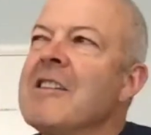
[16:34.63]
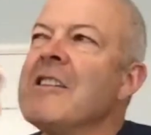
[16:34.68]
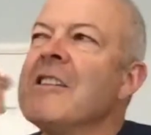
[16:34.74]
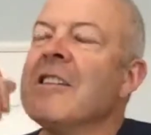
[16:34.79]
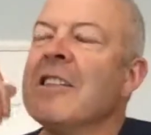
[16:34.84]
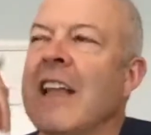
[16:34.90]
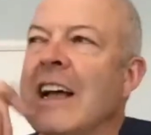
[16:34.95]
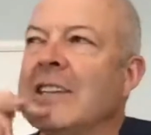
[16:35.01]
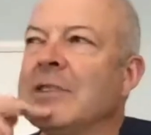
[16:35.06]

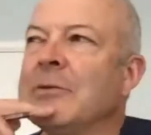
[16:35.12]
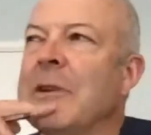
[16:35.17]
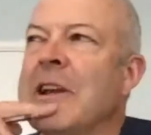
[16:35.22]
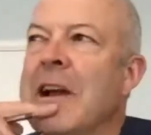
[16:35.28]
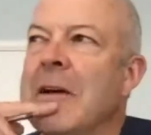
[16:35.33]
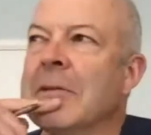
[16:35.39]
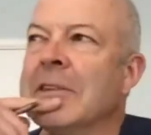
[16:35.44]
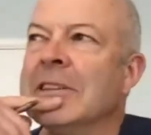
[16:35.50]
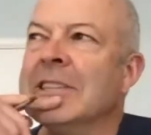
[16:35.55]
last
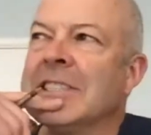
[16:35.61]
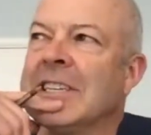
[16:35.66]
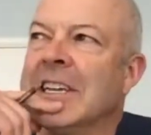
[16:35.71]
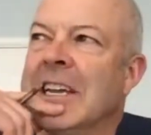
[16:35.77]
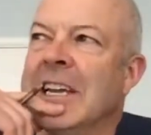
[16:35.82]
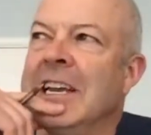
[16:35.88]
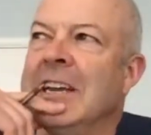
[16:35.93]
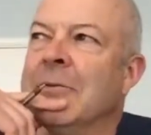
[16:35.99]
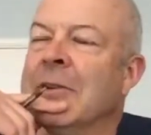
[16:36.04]
week I went
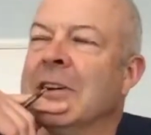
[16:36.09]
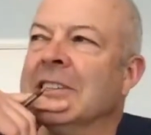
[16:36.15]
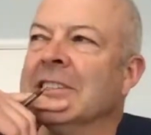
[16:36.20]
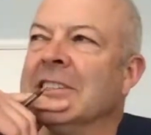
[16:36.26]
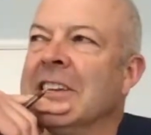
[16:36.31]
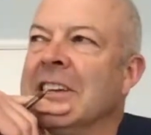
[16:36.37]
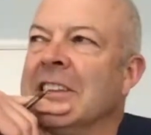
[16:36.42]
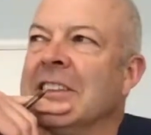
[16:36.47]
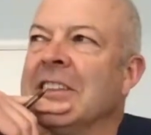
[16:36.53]
skiing
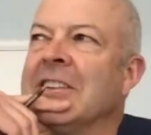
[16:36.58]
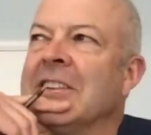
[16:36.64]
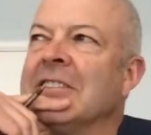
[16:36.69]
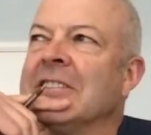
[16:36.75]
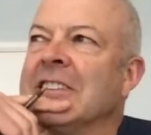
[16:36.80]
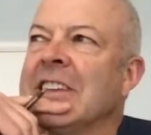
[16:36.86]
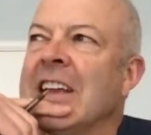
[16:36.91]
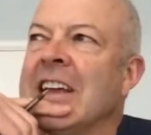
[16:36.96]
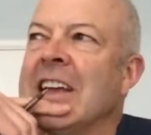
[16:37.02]
Wednesday and
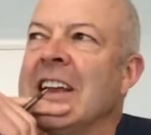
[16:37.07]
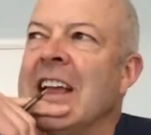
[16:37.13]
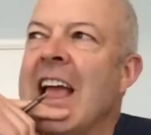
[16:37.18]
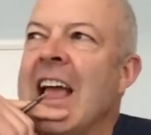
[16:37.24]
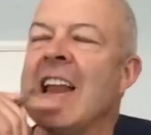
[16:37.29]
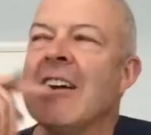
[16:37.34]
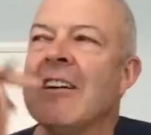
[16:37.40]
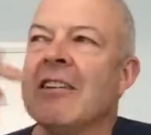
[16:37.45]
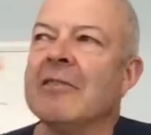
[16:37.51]
Thursday,
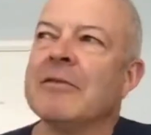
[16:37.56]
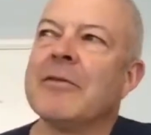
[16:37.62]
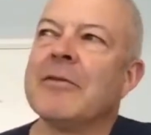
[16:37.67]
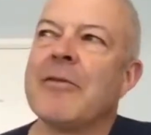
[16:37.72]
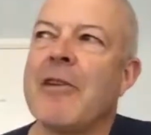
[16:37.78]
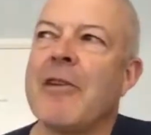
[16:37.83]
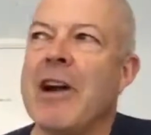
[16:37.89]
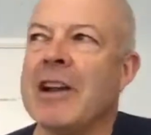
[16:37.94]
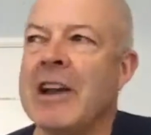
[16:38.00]
and on
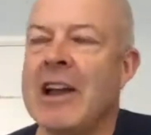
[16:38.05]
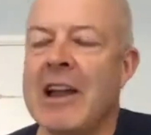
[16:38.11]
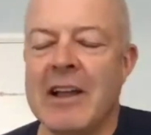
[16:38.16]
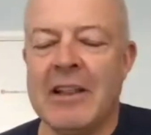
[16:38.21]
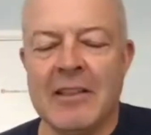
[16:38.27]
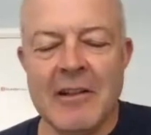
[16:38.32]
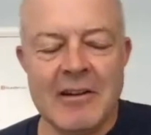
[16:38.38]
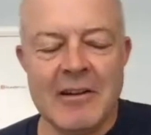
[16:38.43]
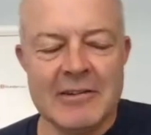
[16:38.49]

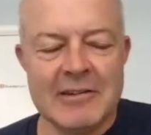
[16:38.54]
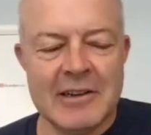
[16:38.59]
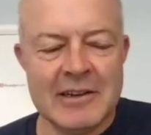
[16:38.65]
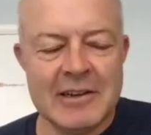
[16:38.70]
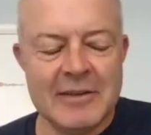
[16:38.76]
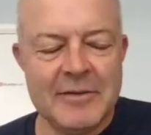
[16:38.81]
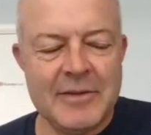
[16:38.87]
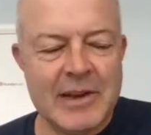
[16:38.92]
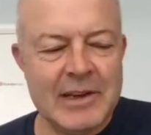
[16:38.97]
Friday I logged
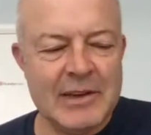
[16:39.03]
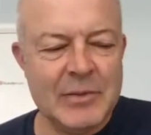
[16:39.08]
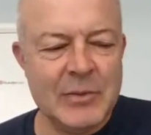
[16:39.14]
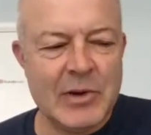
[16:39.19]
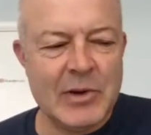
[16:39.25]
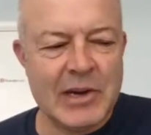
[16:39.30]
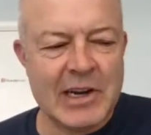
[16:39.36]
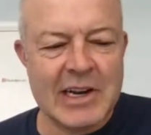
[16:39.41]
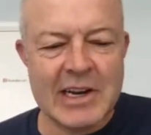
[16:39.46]
on to
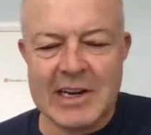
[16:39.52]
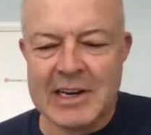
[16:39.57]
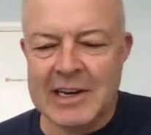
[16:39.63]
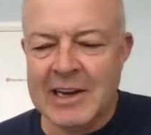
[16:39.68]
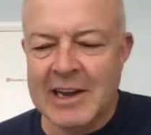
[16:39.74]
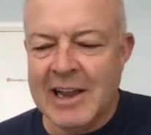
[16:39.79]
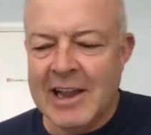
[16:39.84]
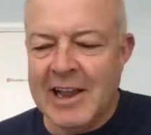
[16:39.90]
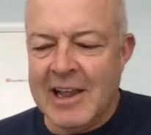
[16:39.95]
Facebook
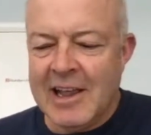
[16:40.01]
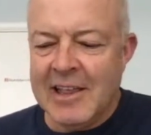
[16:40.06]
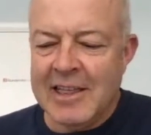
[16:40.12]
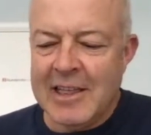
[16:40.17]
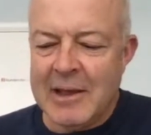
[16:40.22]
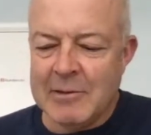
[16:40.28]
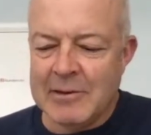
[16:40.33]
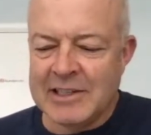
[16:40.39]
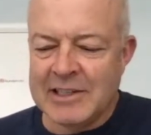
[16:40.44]
and
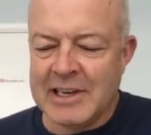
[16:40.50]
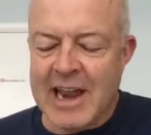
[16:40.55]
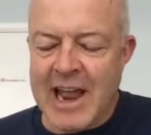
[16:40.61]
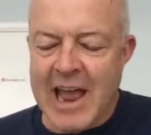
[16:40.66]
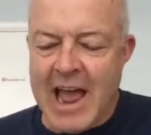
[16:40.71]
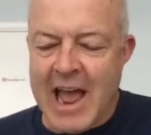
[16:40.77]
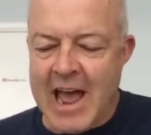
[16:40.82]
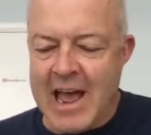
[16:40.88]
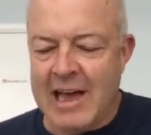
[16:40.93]
there was
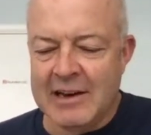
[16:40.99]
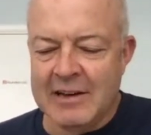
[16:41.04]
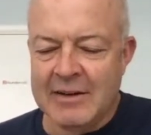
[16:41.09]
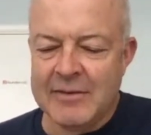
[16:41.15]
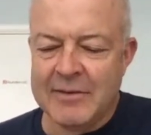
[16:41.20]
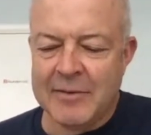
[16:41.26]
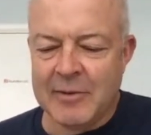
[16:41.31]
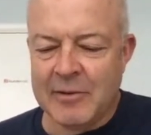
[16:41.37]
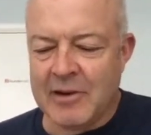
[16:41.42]
an
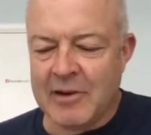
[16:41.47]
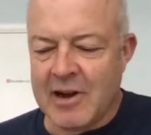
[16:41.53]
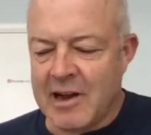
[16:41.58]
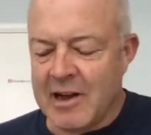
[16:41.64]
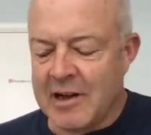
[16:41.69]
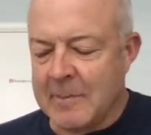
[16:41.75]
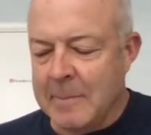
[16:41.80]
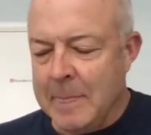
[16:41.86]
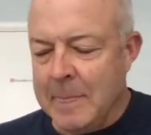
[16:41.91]
ad
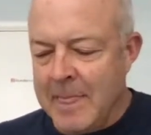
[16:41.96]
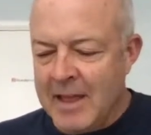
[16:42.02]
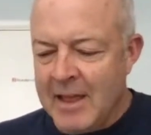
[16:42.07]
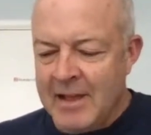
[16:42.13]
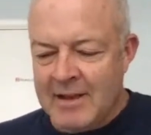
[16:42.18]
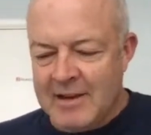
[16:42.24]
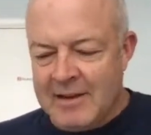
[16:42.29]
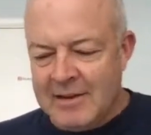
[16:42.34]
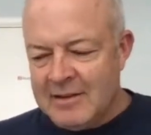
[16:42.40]
for
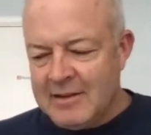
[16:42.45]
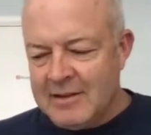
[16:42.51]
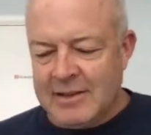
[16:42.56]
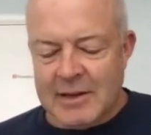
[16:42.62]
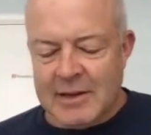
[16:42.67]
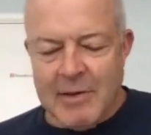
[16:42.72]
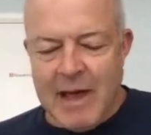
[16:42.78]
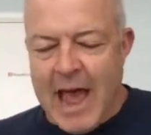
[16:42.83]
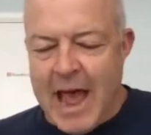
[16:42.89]

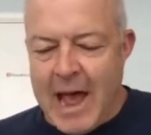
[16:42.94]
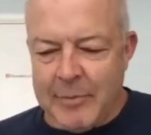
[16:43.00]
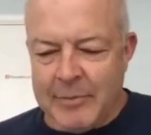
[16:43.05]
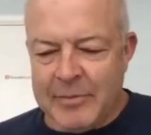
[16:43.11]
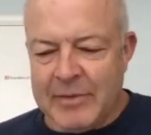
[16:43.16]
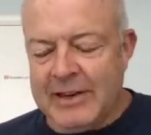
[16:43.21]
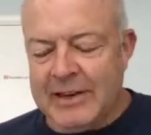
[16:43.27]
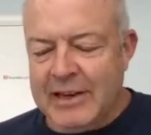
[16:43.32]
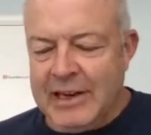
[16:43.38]
some
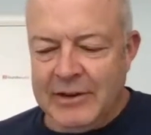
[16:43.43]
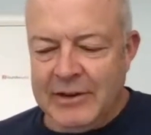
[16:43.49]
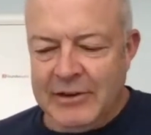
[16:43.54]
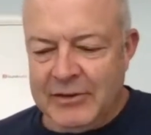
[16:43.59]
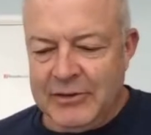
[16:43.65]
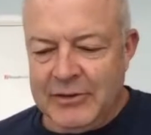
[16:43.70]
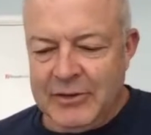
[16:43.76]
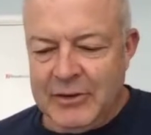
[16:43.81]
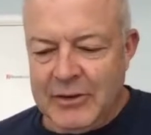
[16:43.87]
app that
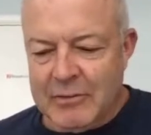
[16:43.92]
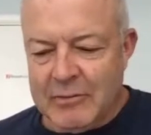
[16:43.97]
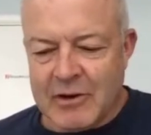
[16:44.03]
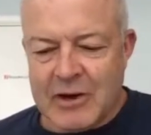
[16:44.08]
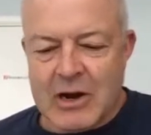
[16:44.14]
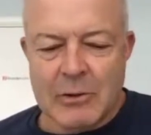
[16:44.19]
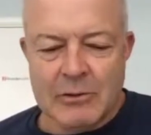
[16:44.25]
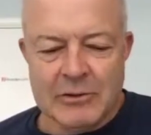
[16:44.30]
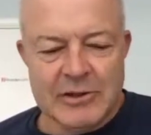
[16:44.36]
teaches you
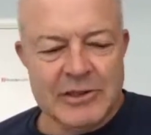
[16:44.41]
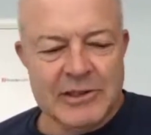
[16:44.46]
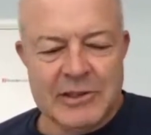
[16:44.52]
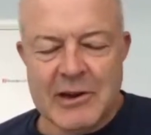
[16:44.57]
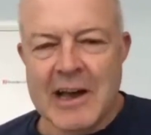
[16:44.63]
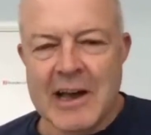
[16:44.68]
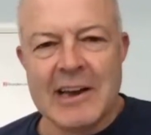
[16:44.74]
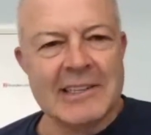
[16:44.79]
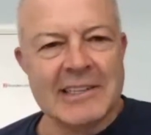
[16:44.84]
or coaches
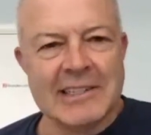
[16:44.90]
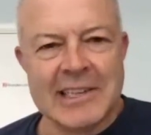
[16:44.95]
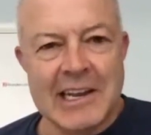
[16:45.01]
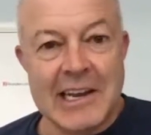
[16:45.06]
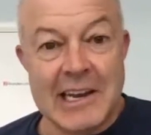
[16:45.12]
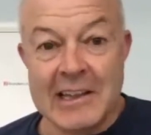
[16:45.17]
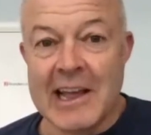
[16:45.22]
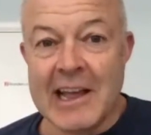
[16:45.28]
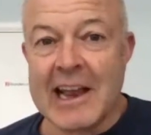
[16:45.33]
you how to ski.